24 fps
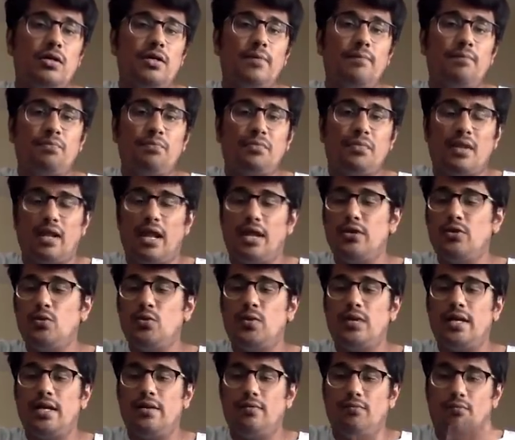keyboard is the
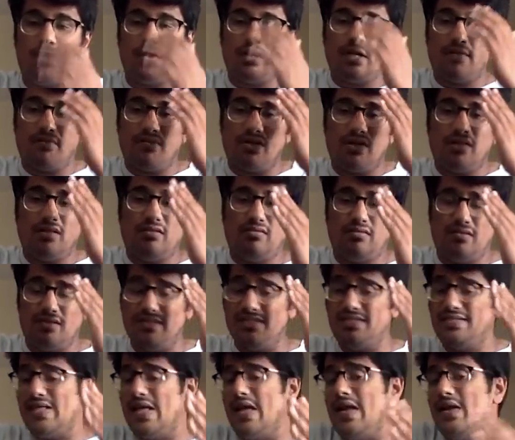only instrument
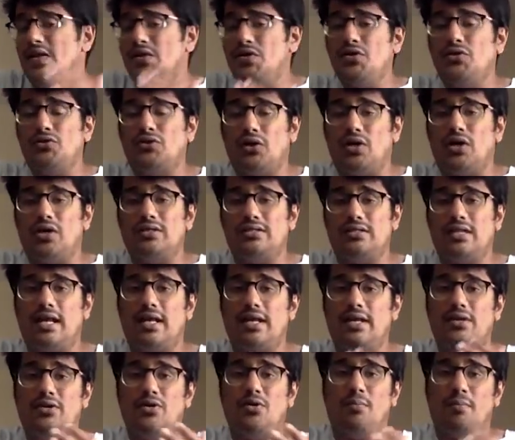where you learn
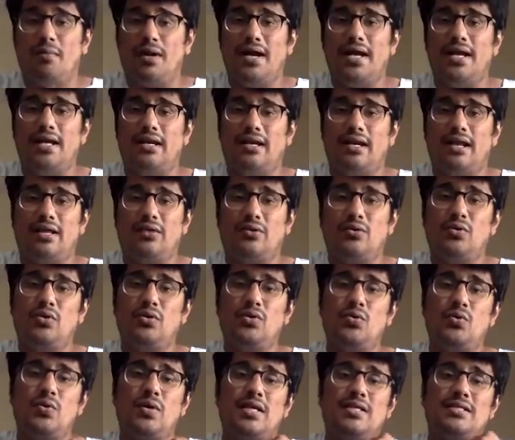and you can,
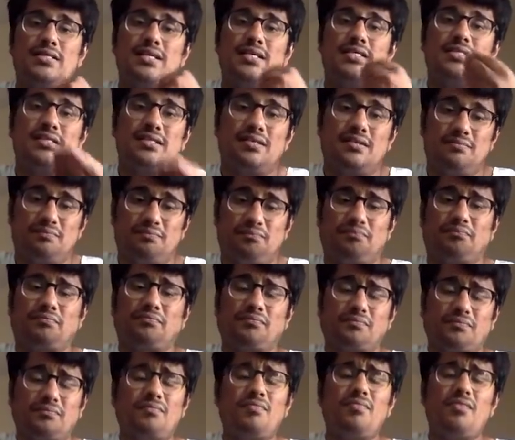whatever is there in your
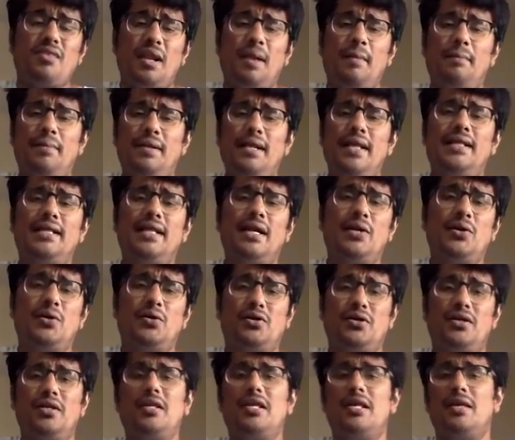thoughts, like in your
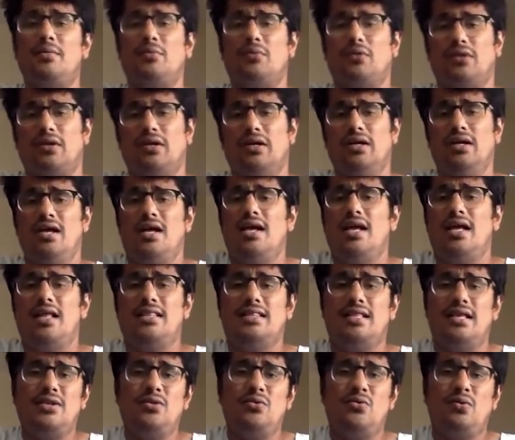mind, like, you can just